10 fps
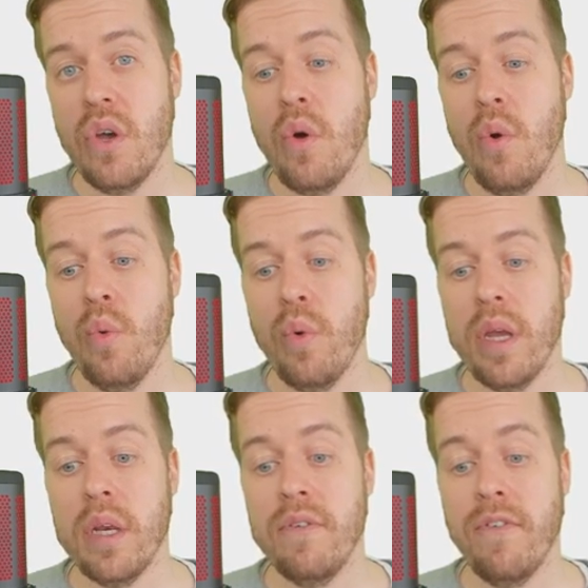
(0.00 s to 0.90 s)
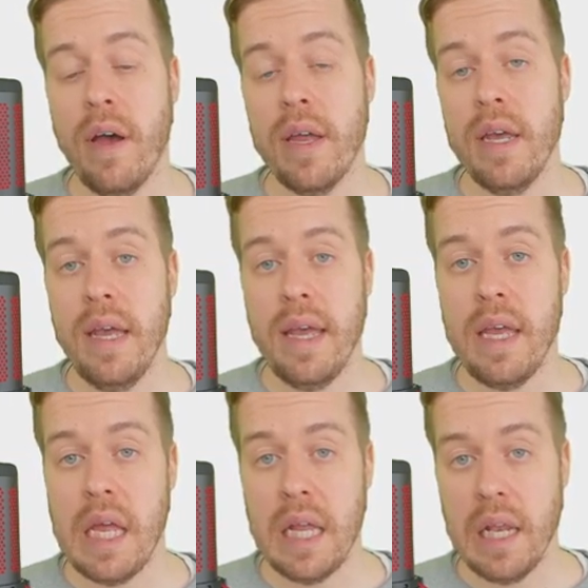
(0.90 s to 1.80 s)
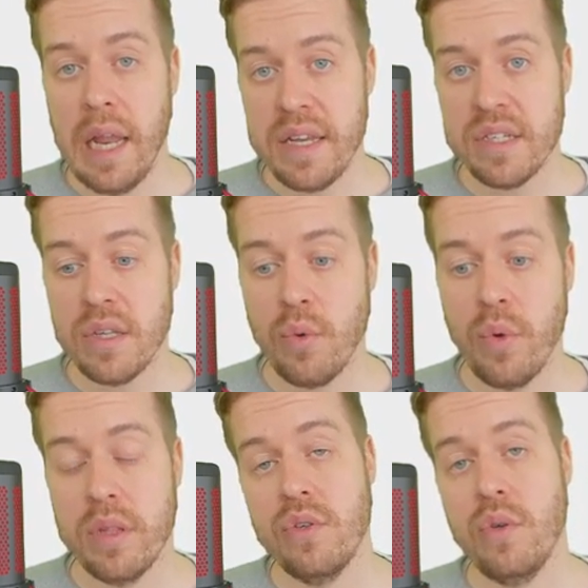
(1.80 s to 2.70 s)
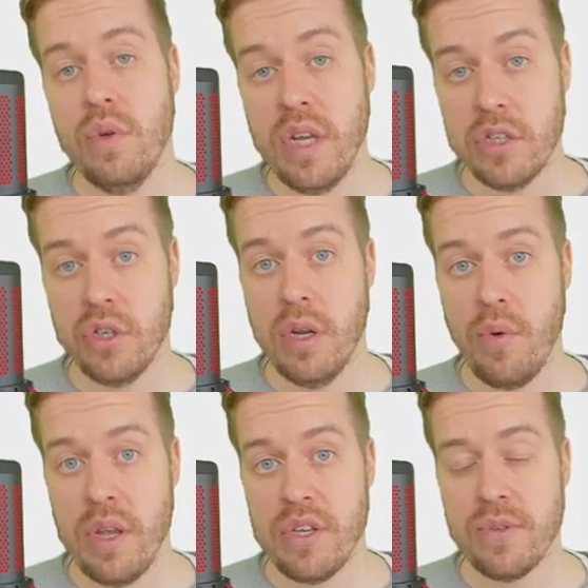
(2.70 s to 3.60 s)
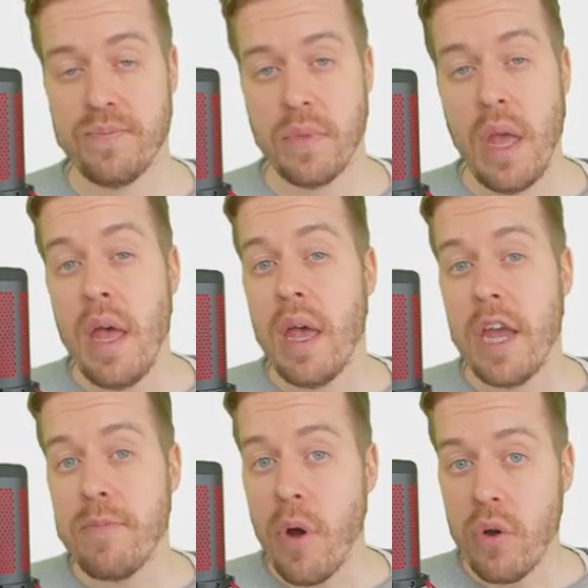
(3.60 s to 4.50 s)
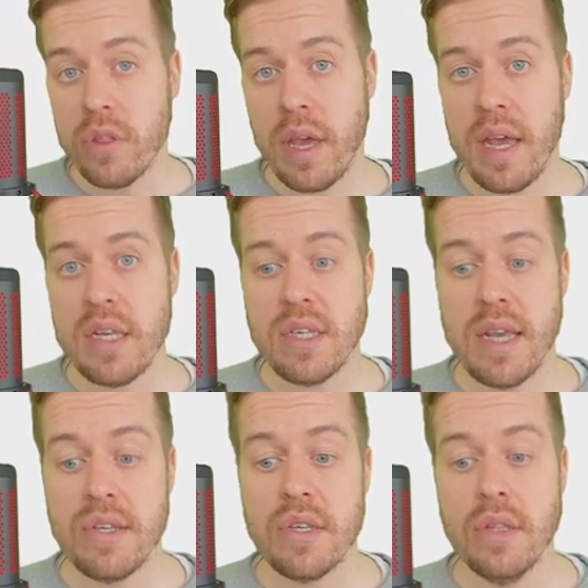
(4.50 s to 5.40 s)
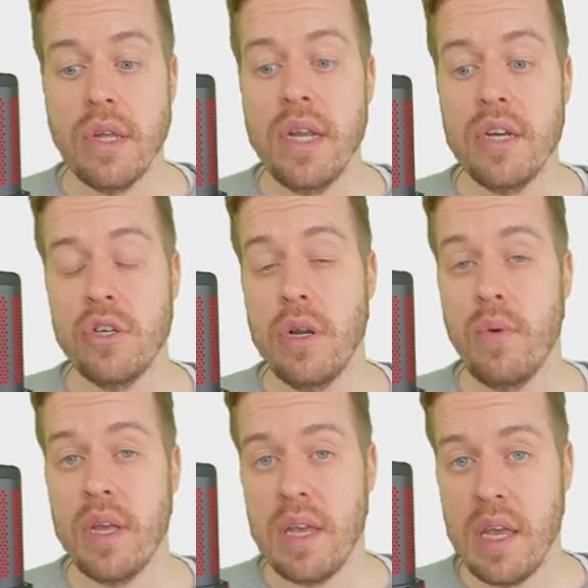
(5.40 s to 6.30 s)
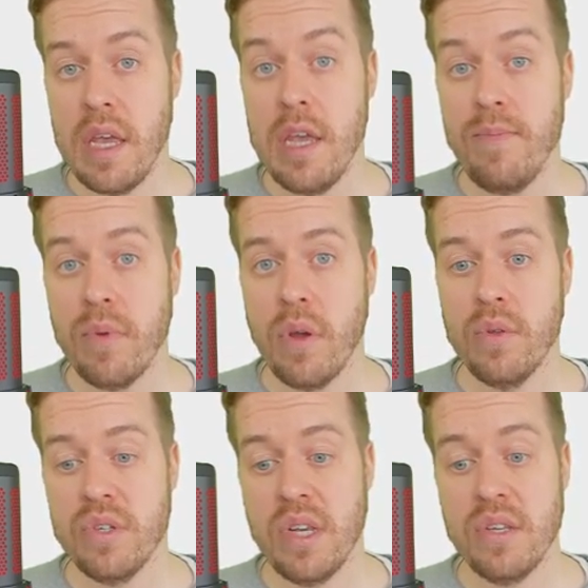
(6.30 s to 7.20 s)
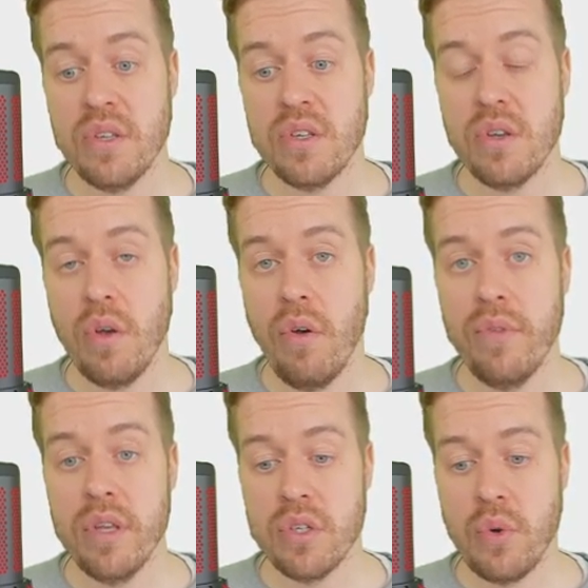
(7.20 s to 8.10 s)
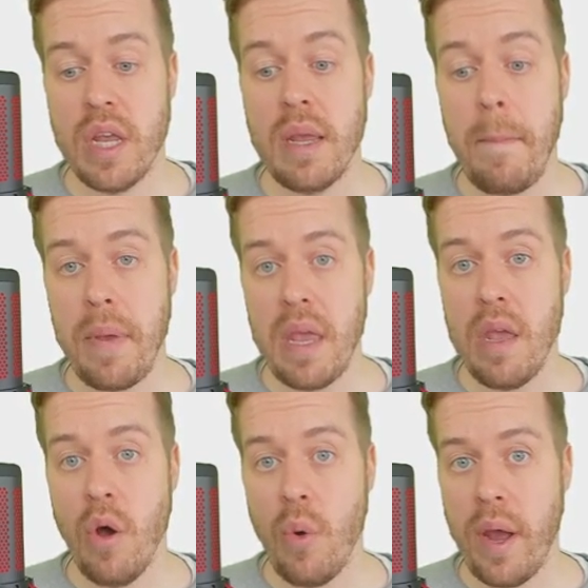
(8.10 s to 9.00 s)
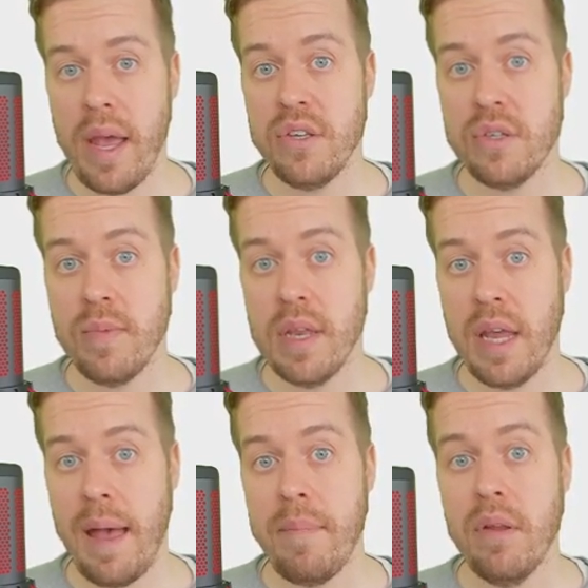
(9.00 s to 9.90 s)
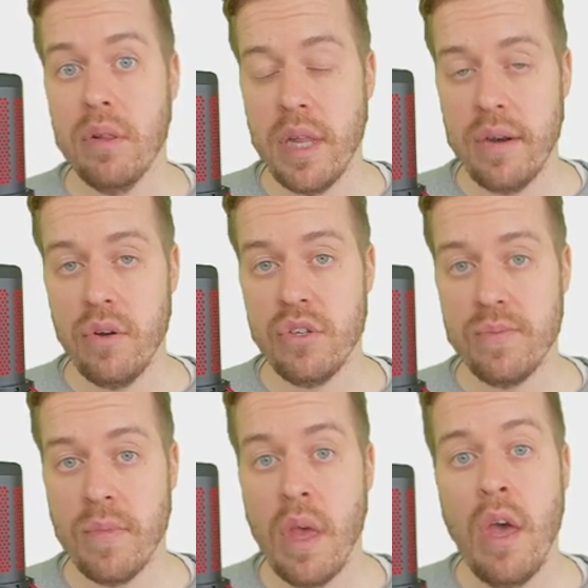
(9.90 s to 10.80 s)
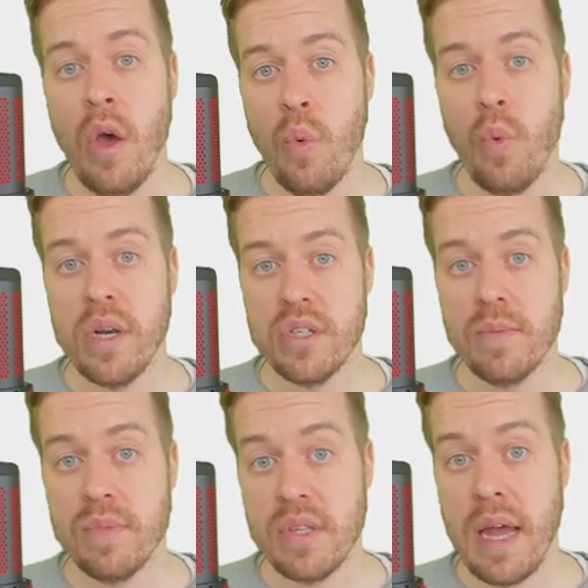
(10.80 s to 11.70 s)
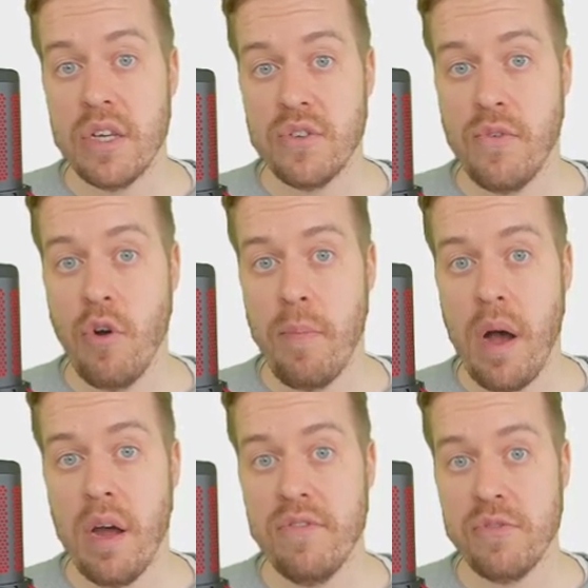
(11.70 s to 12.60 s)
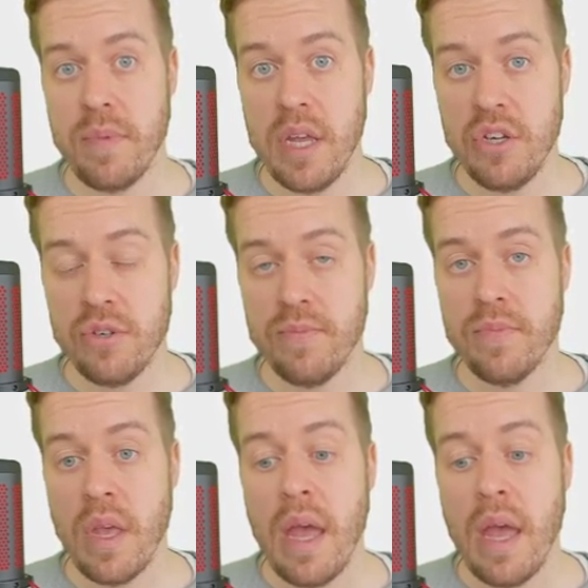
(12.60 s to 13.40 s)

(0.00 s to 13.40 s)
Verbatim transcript: so, we define a list with two dictionaries. In both cases, the dictionary key consists of the string POS in capital letters, which stands for part of speech,